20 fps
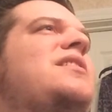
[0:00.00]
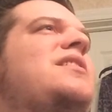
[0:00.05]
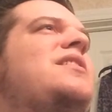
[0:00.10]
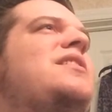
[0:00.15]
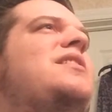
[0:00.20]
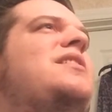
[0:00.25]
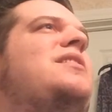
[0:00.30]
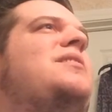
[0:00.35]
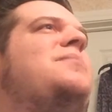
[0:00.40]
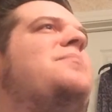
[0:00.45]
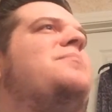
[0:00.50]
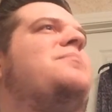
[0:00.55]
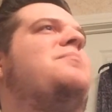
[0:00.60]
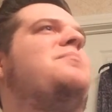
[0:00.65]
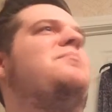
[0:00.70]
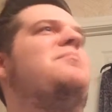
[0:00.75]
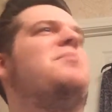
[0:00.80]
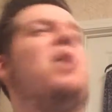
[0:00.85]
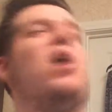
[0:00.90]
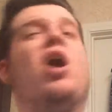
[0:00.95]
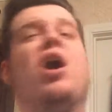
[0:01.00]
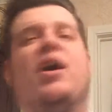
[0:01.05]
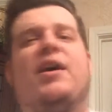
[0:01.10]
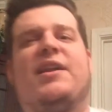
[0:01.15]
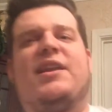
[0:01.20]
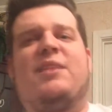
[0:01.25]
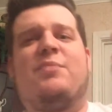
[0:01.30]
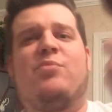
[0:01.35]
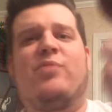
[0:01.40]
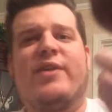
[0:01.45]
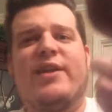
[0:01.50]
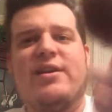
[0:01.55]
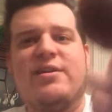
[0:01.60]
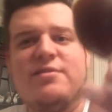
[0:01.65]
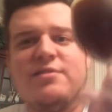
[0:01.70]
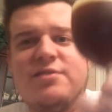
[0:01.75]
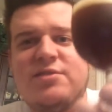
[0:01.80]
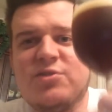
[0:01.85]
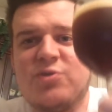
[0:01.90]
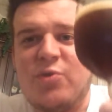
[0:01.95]
mahogany
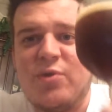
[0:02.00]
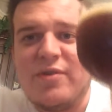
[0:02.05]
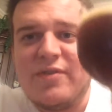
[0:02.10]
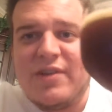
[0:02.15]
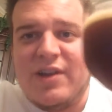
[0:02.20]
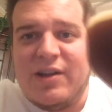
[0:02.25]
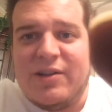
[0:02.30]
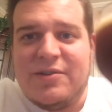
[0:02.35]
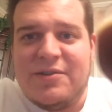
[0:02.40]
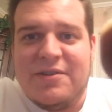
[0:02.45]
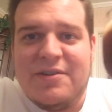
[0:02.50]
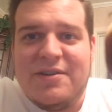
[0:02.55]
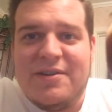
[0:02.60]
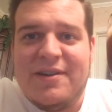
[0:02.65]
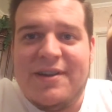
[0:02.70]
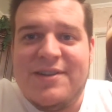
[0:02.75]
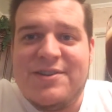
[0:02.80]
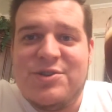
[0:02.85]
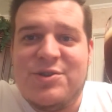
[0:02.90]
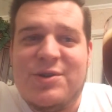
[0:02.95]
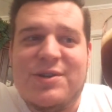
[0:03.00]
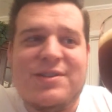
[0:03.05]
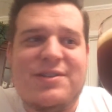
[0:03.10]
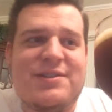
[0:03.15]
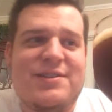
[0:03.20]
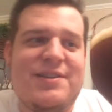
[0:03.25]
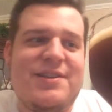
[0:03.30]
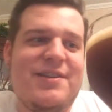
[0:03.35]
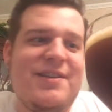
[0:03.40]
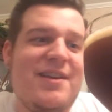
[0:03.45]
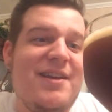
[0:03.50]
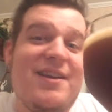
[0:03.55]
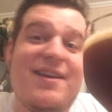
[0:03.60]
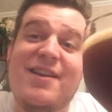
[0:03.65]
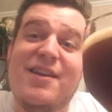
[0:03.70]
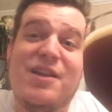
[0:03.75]
brown sort of color, as you can see.